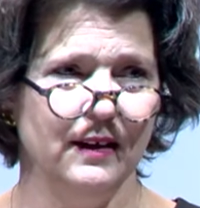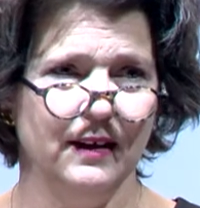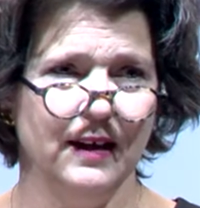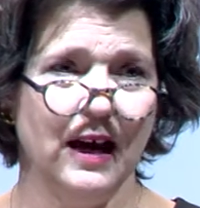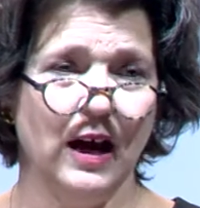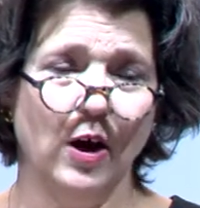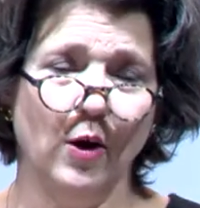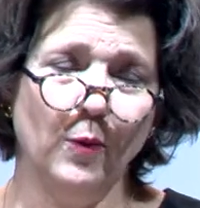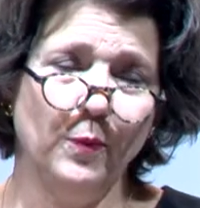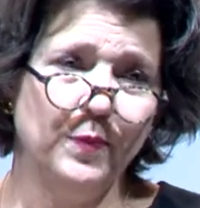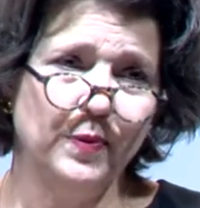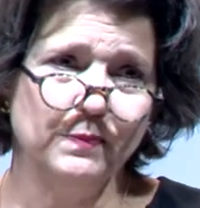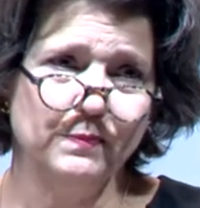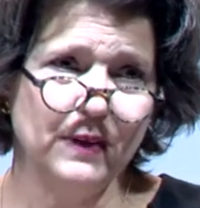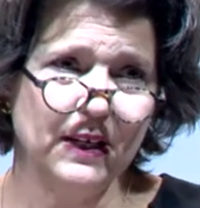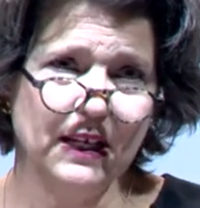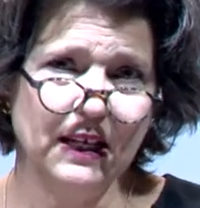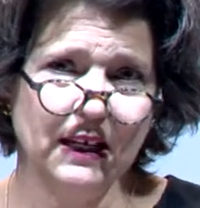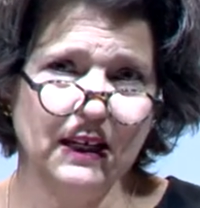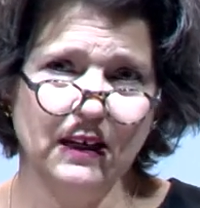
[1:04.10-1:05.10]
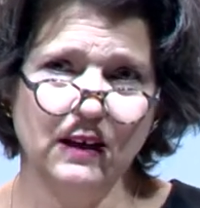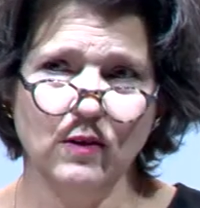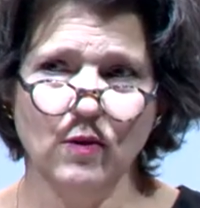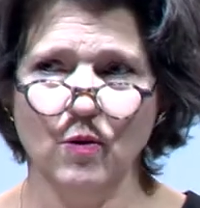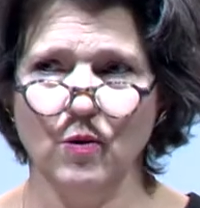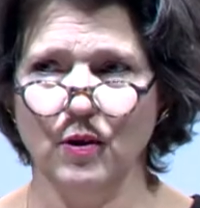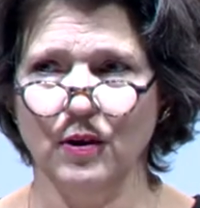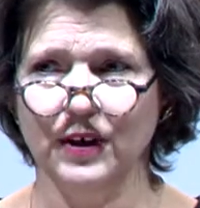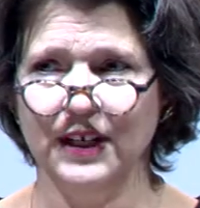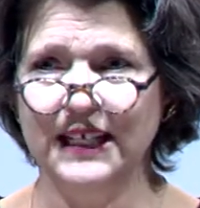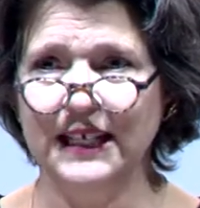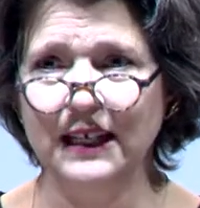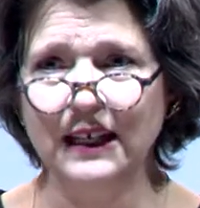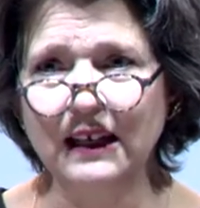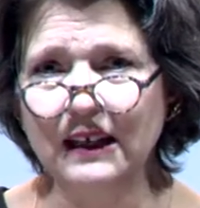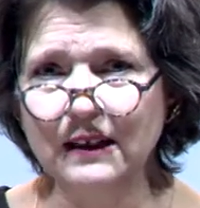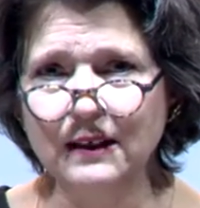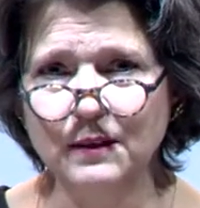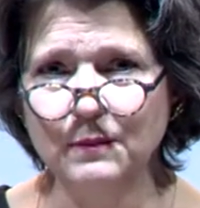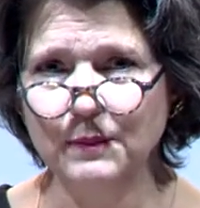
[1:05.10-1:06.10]
help me or
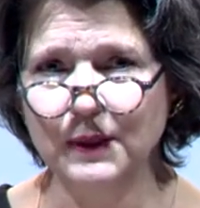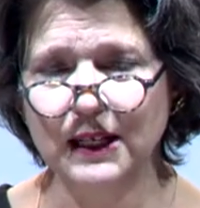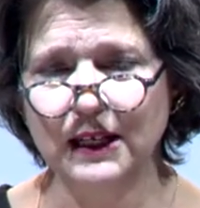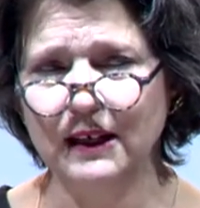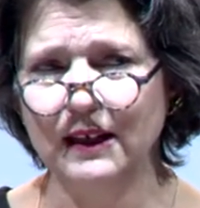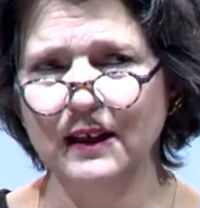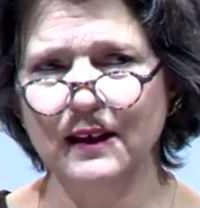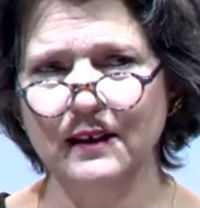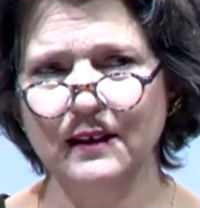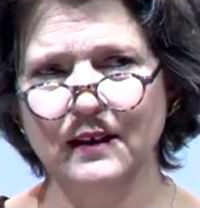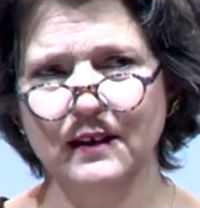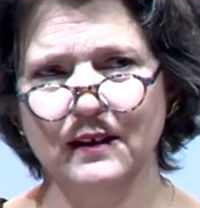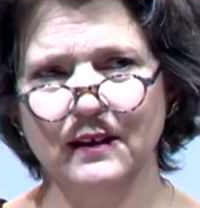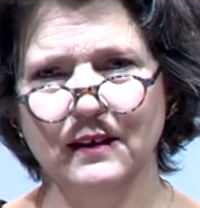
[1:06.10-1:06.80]
heed me.